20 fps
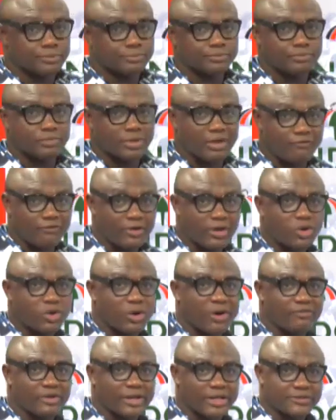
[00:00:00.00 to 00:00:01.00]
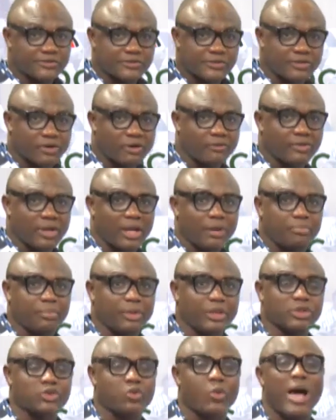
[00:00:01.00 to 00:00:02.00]
the video evidence of the M
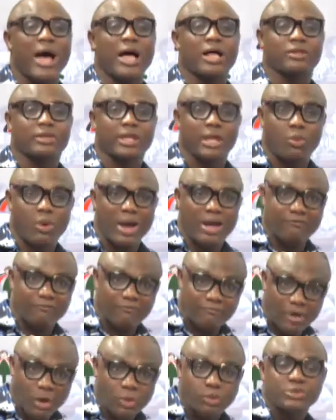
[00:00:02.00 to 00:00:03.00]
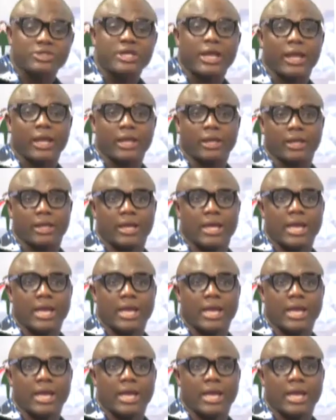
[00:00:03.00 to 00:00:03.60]
Ps while they were voting,